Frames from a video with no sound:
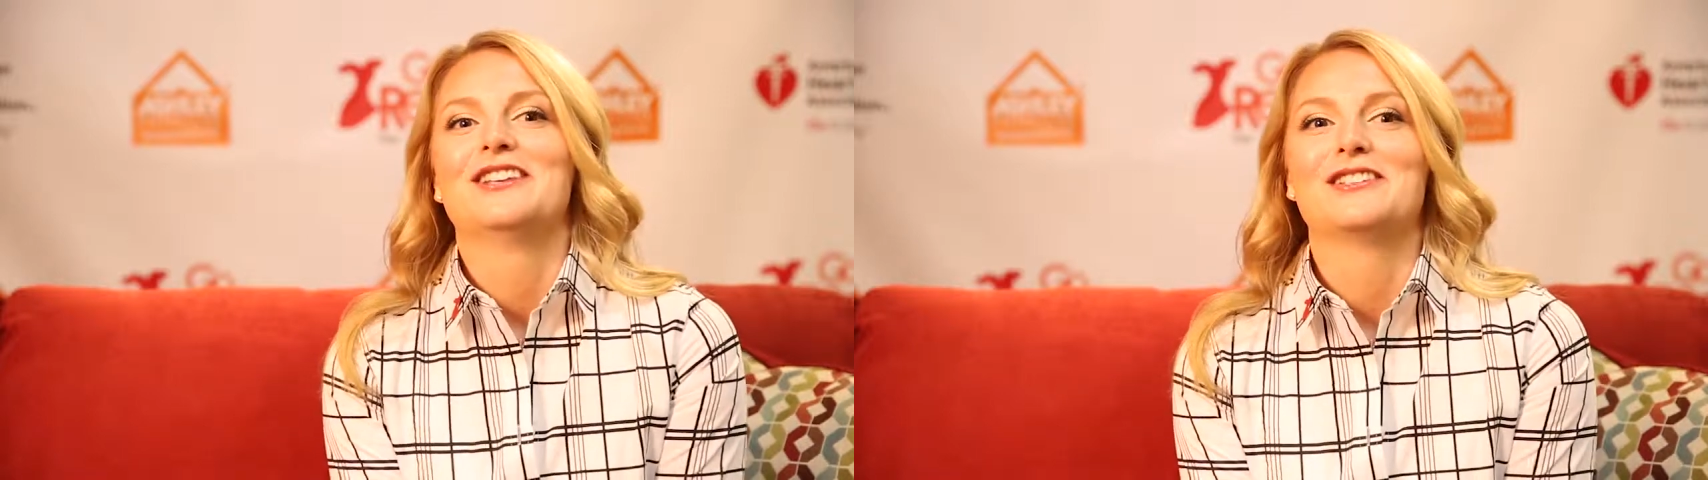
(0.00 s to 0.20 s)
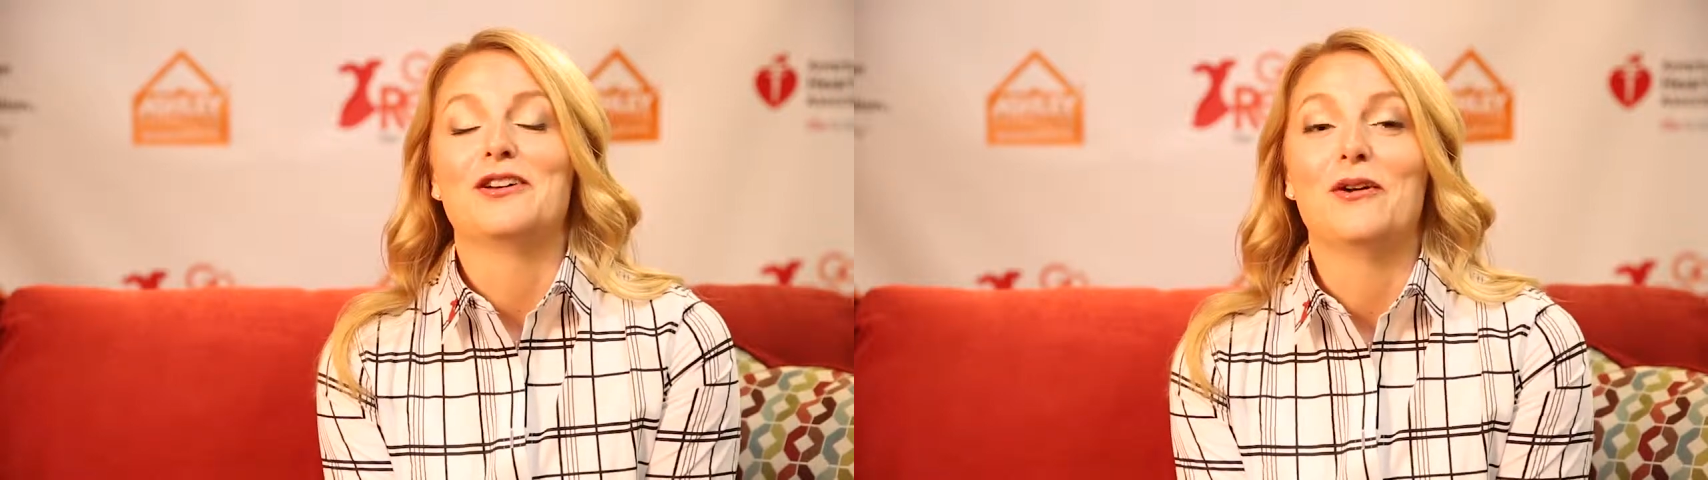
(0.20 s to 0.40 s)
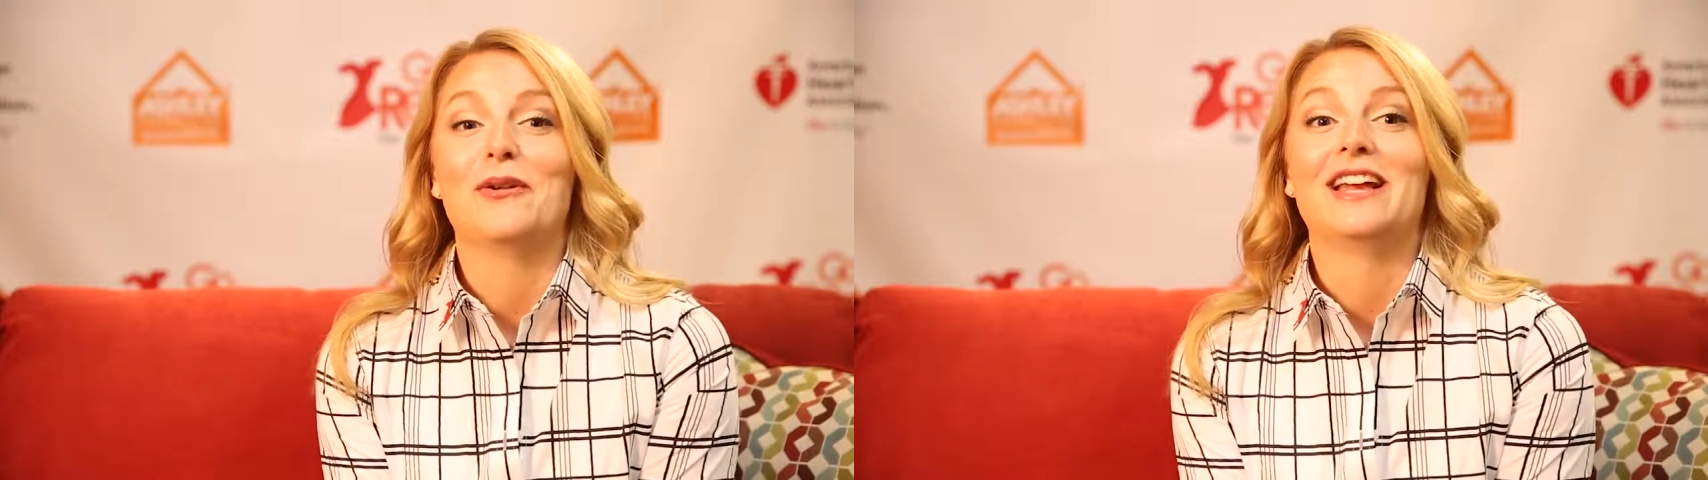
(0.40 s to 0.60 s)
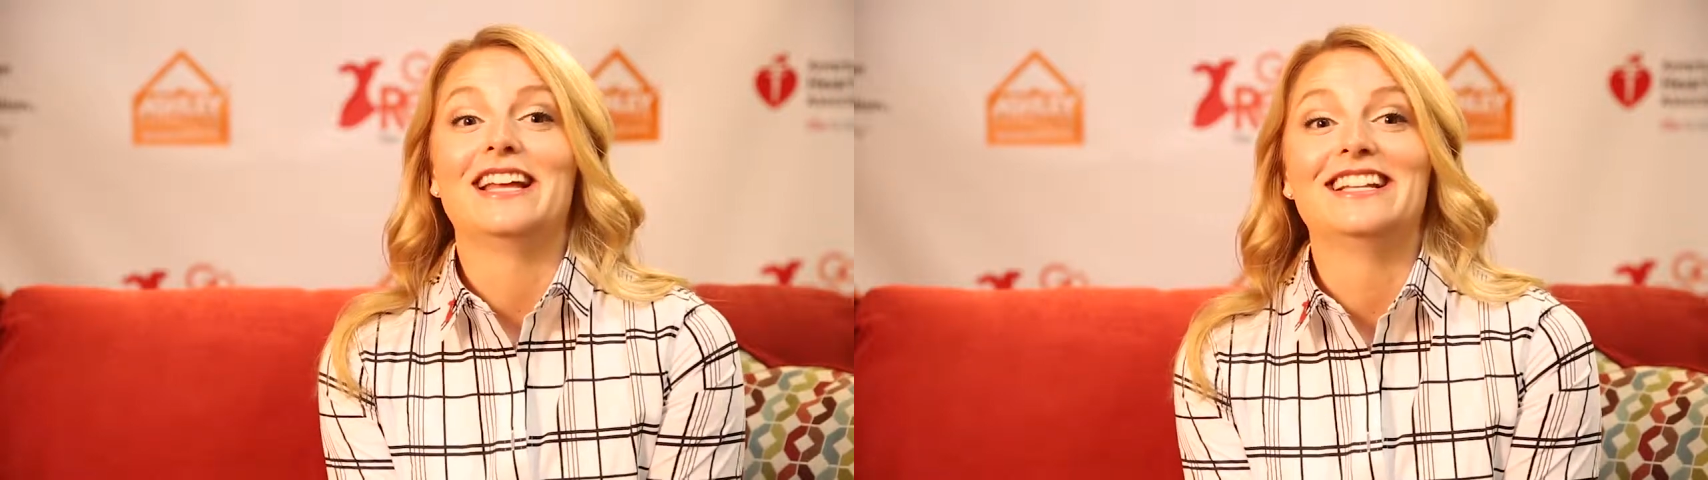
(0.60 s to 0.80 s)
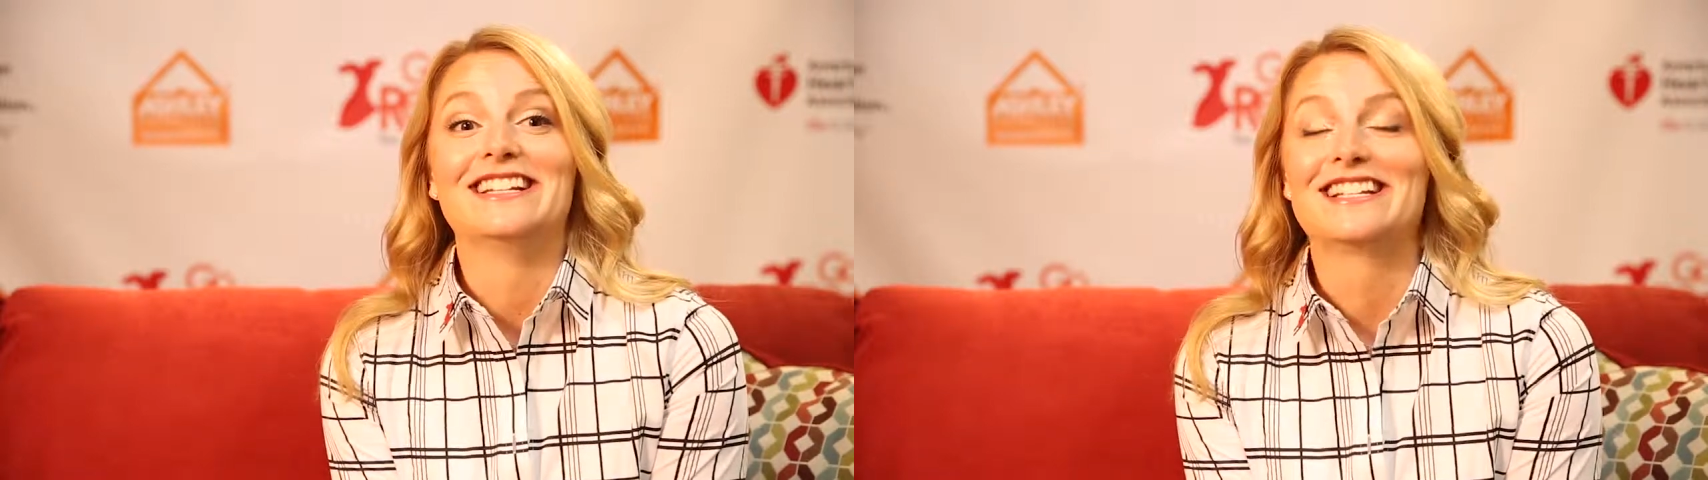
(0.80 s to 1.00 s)
So
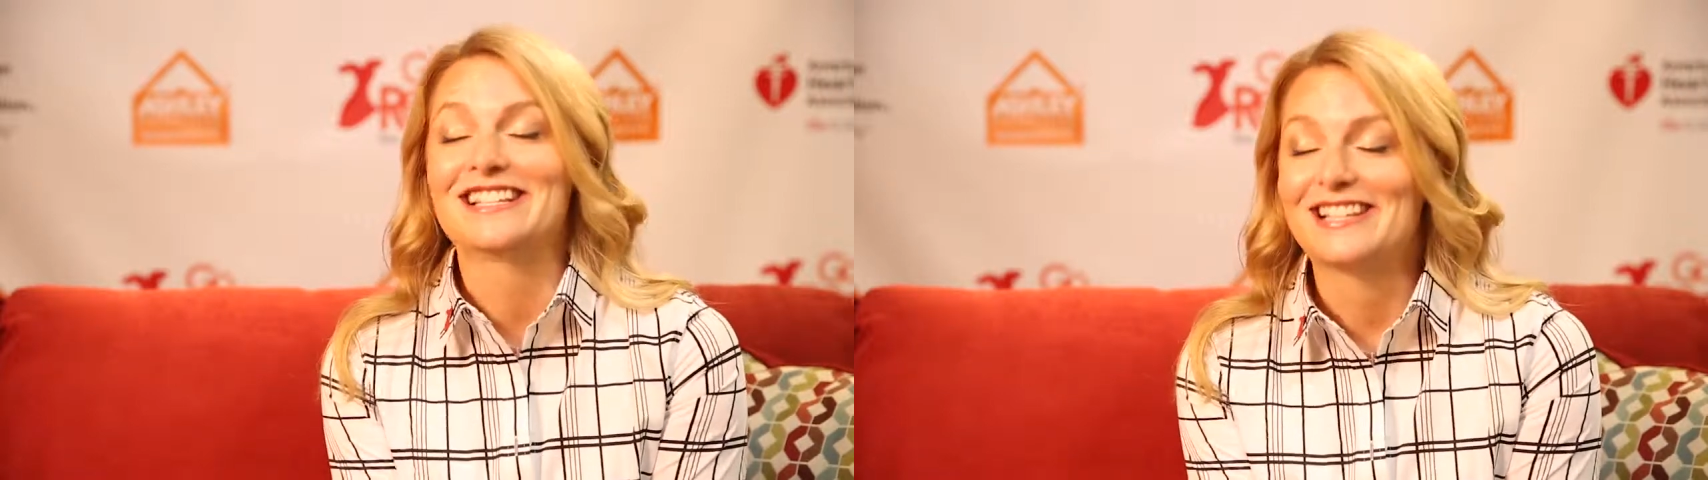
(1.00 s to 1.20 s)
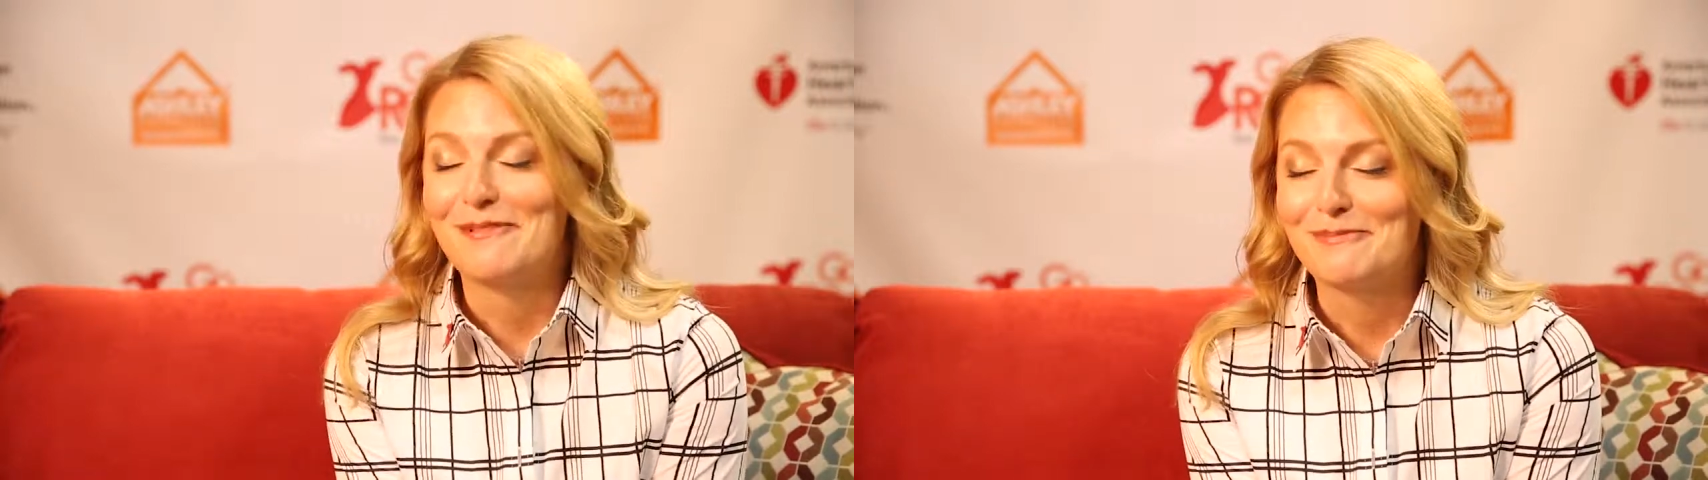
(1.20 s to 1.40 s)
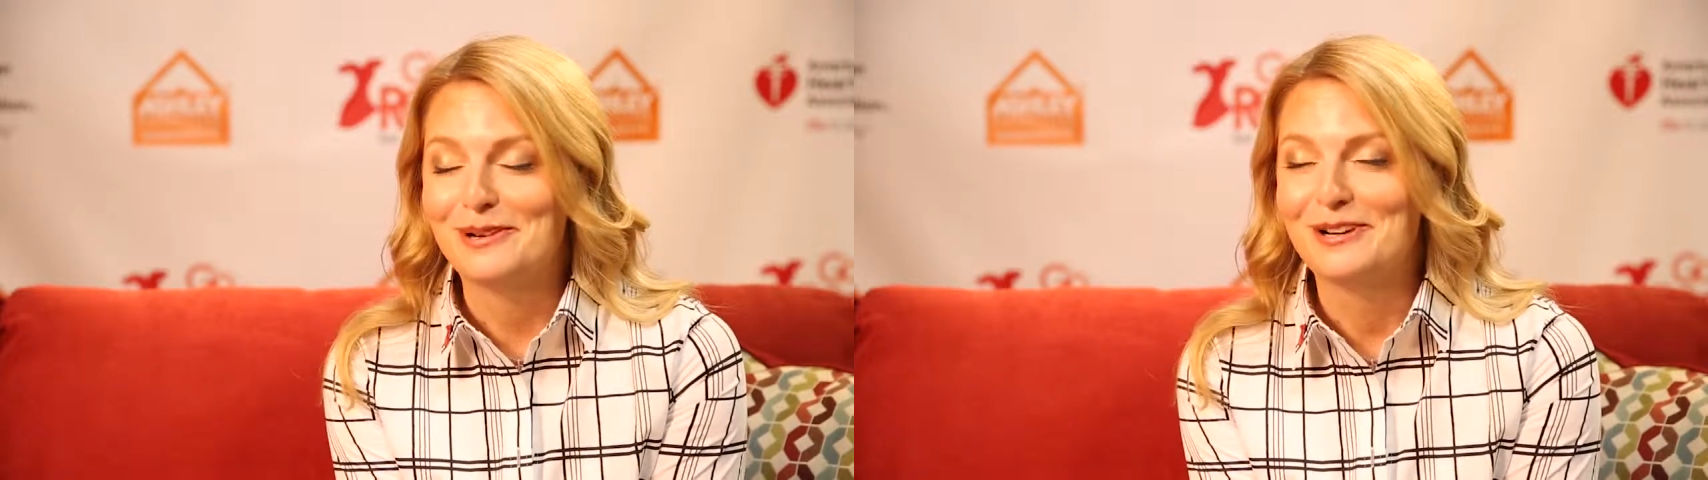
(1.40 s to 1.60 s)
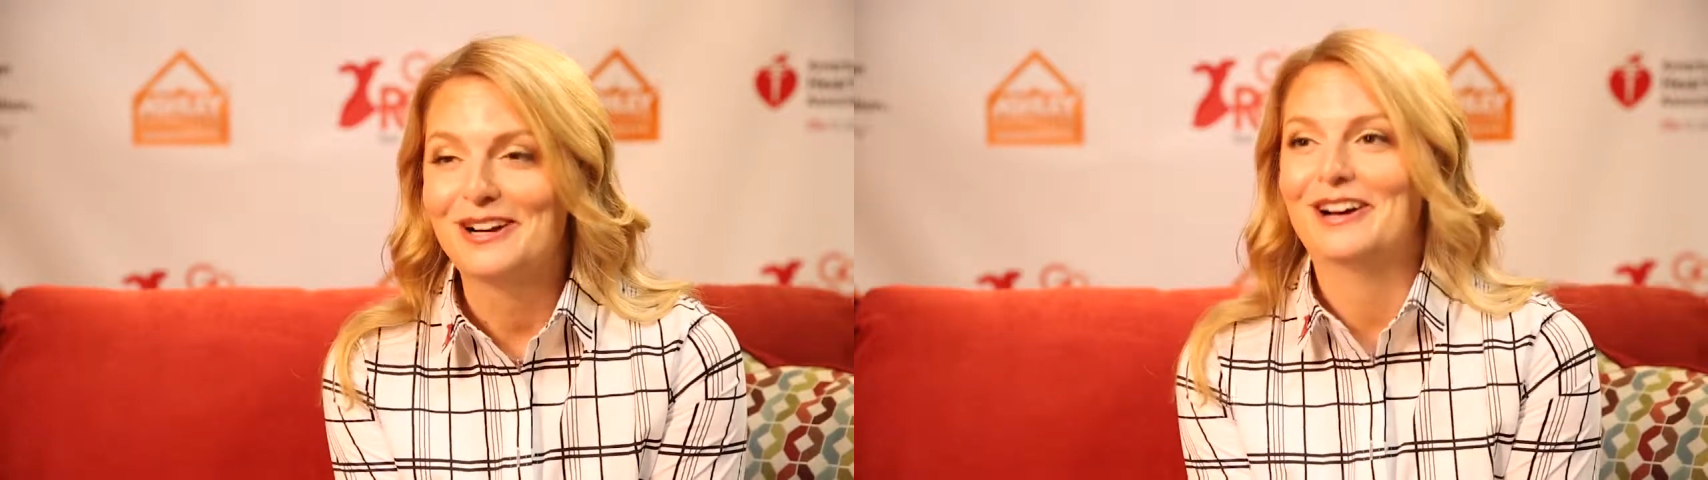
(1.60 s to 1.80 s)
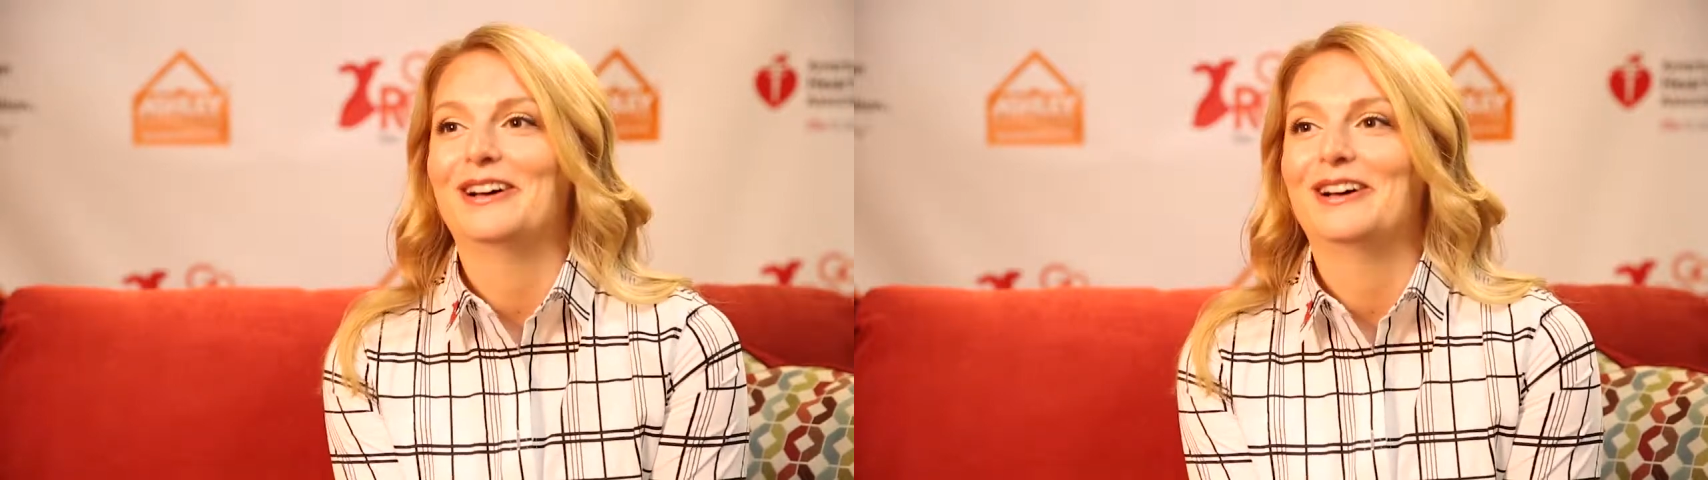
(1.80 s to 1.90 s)
in December